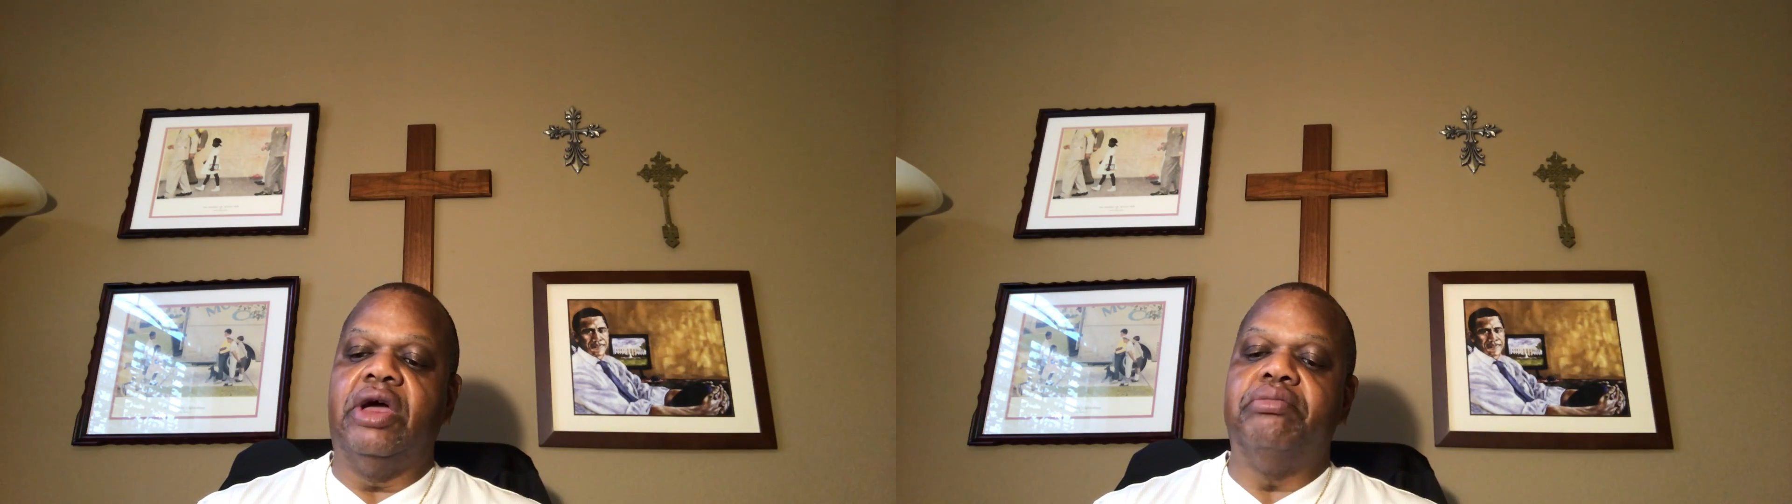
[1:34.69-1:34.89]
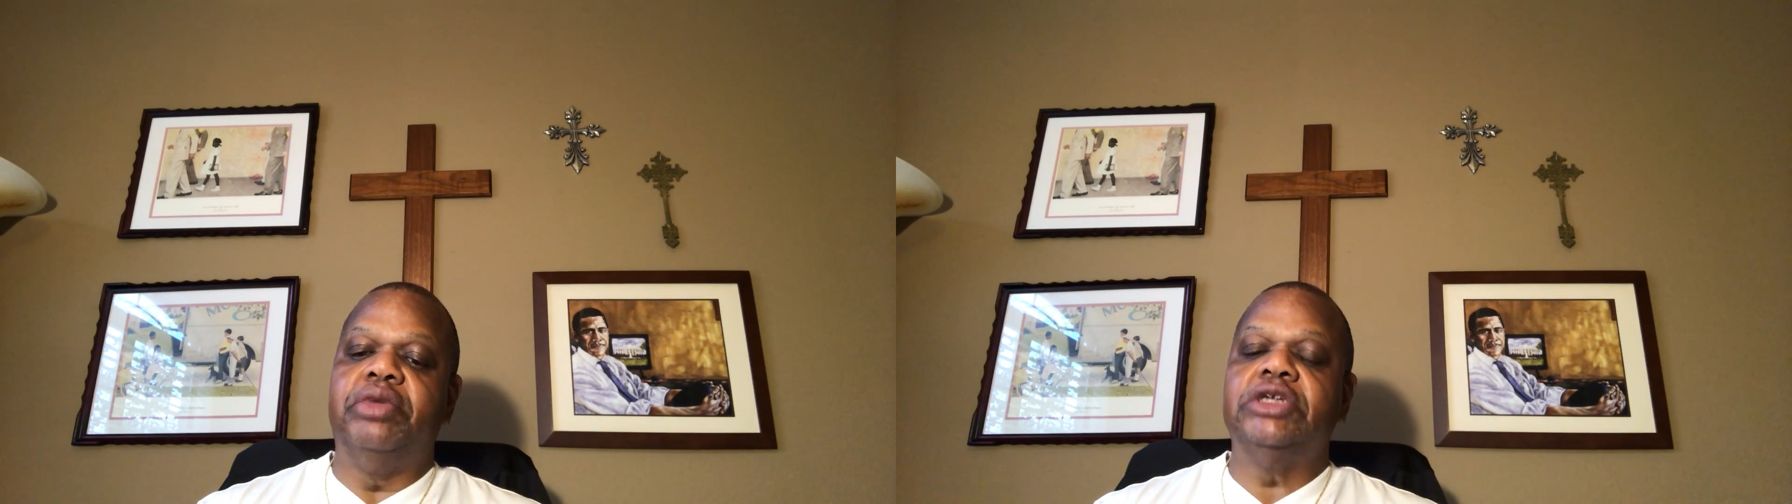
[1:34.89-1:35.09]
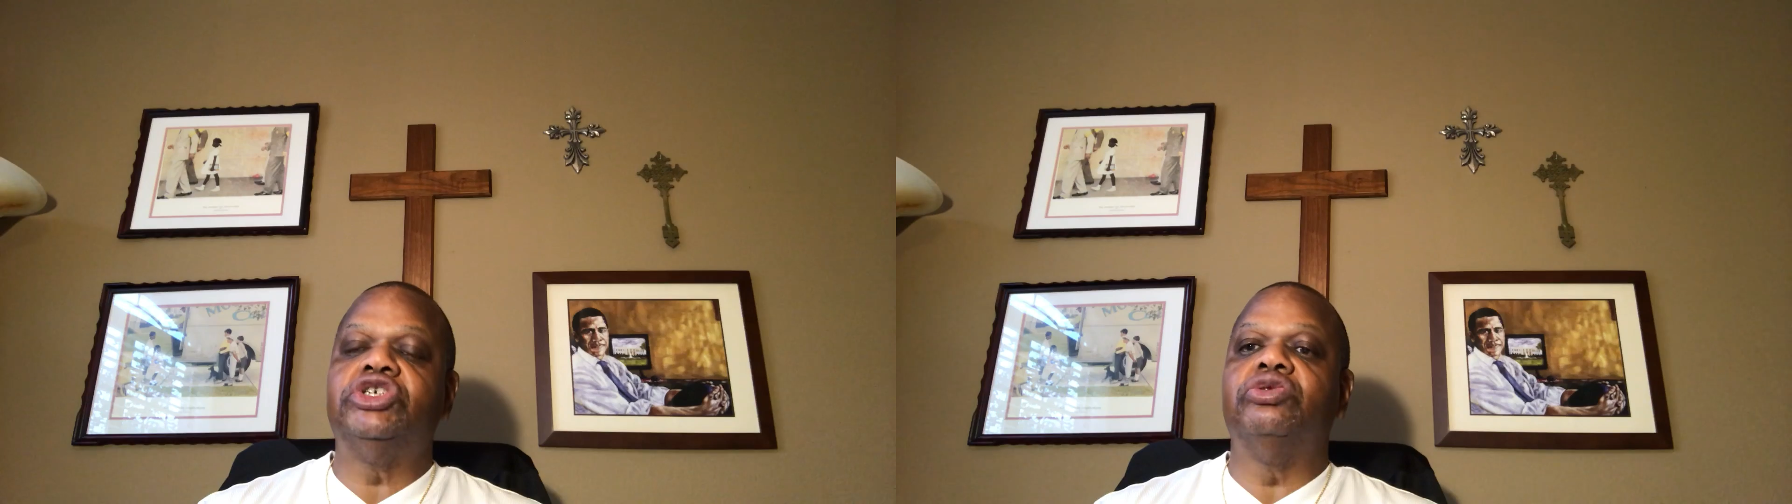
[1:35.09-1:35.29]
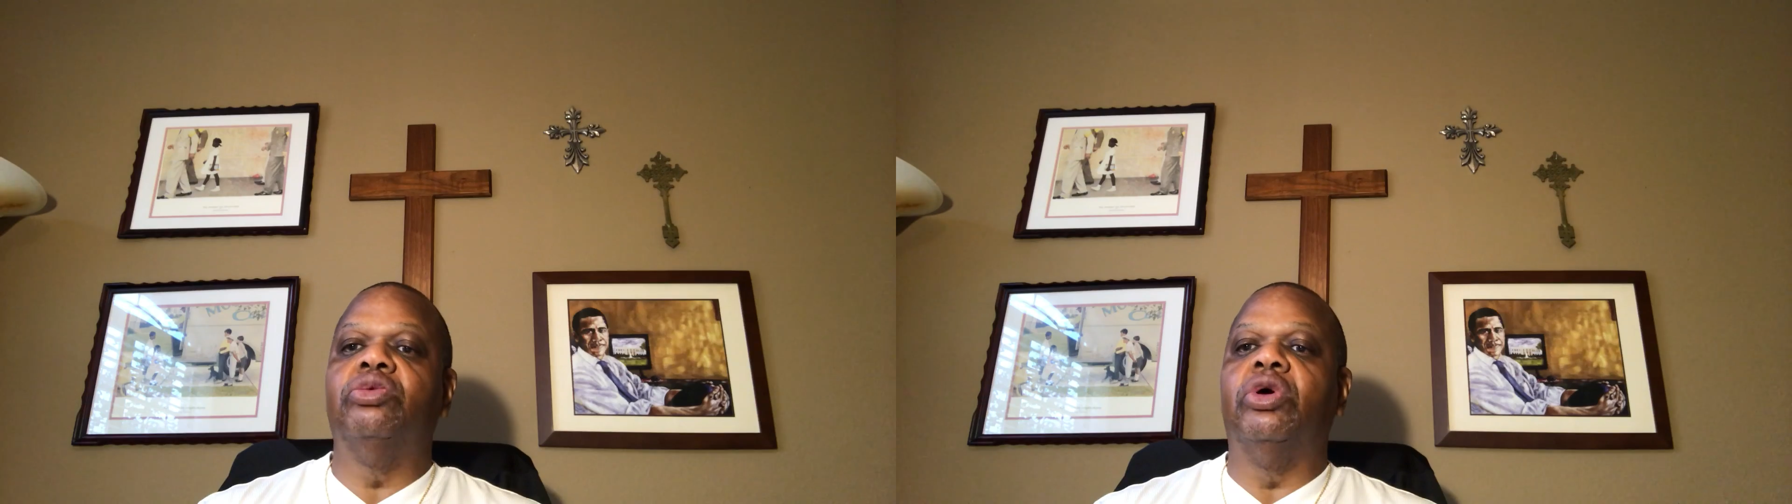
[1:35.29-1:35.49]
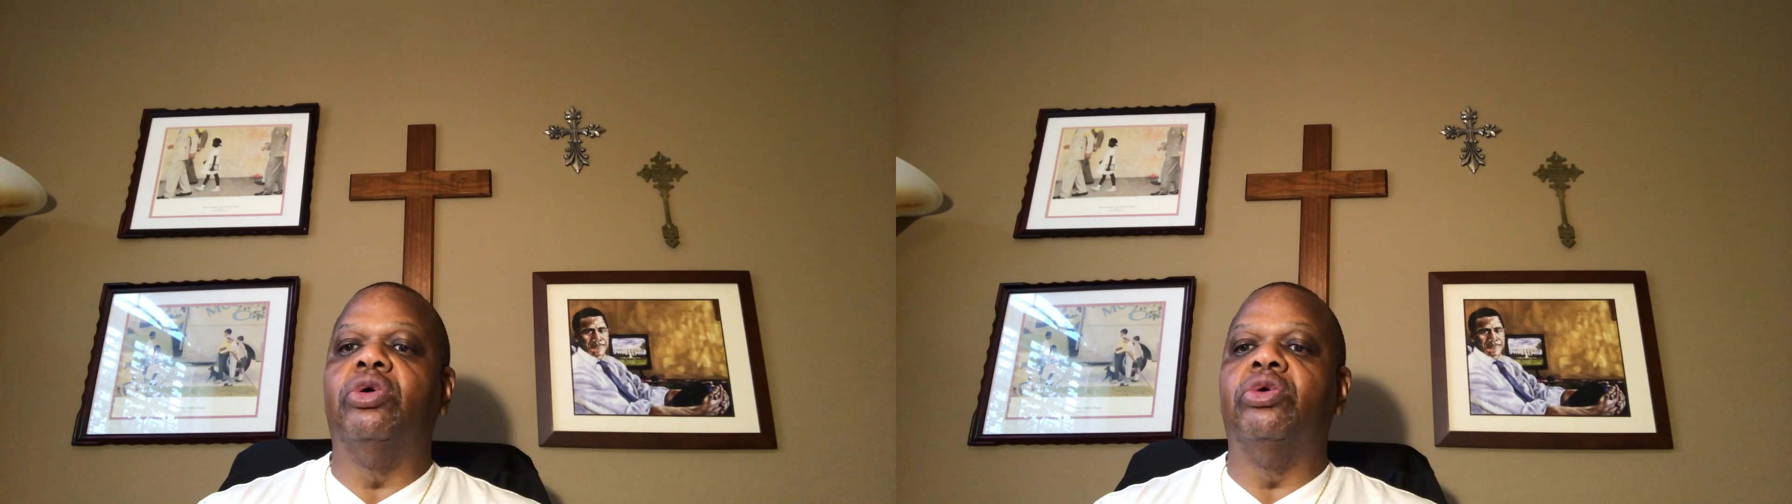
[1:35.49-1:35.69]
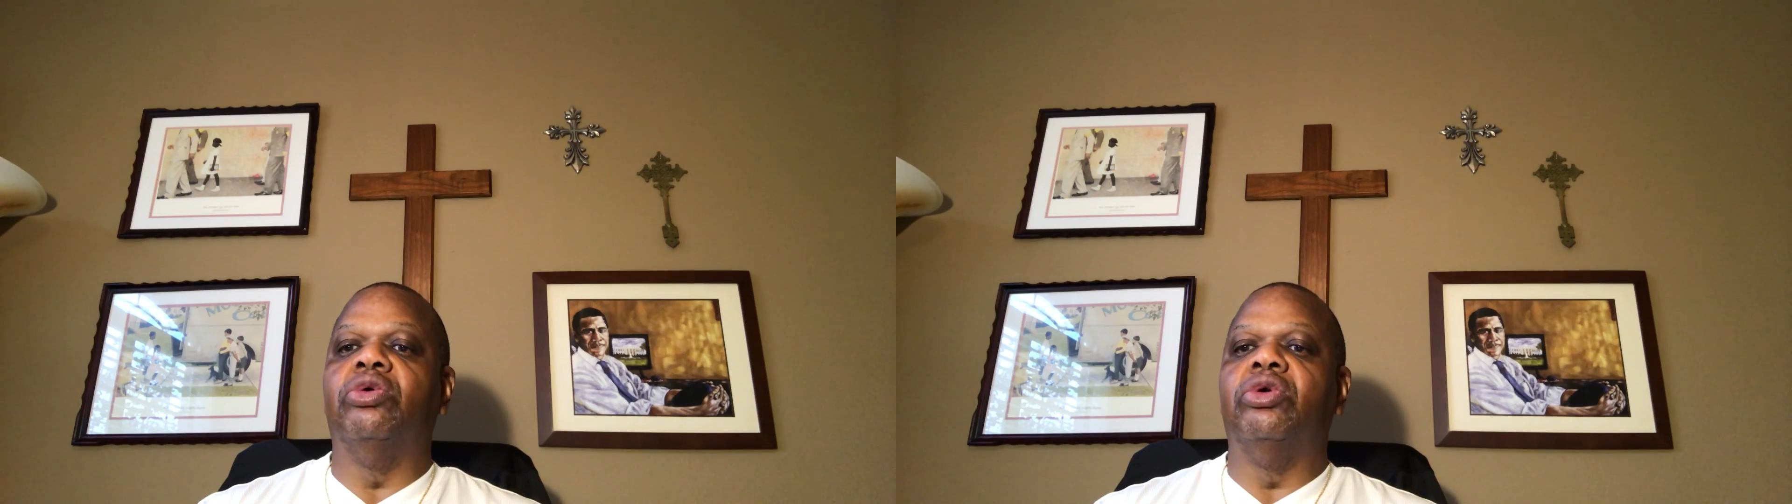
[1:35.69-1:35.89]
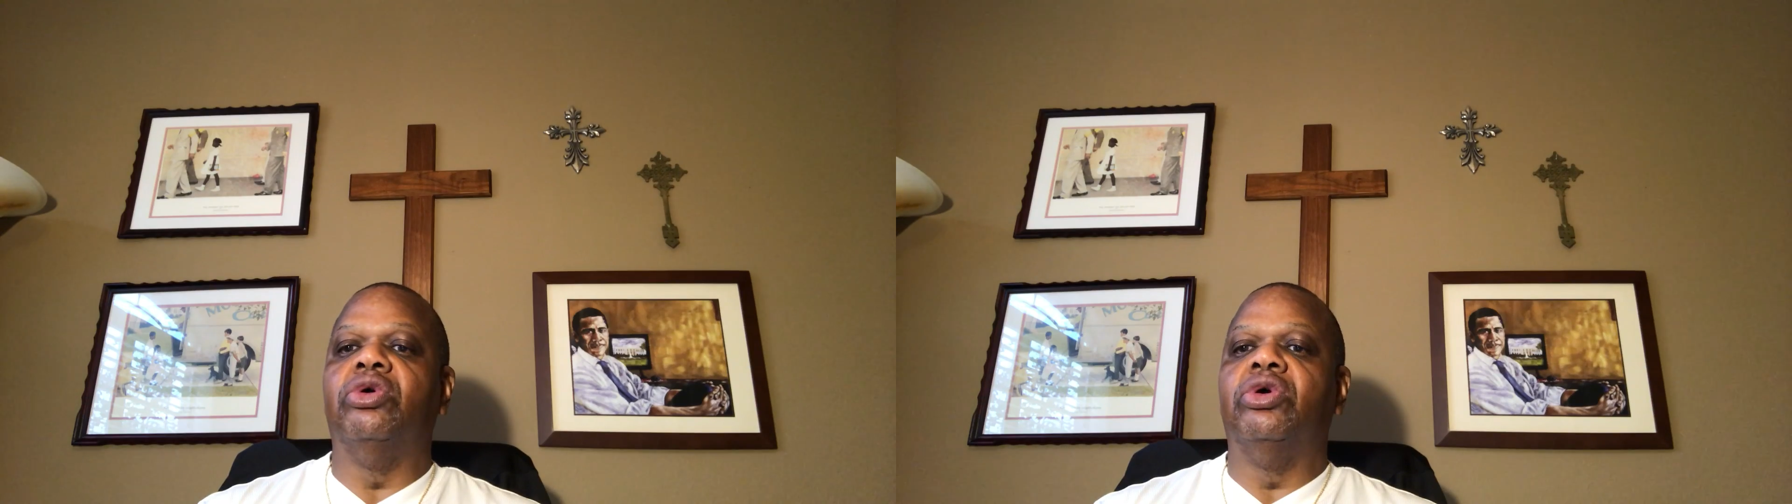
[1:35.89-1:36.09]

habitual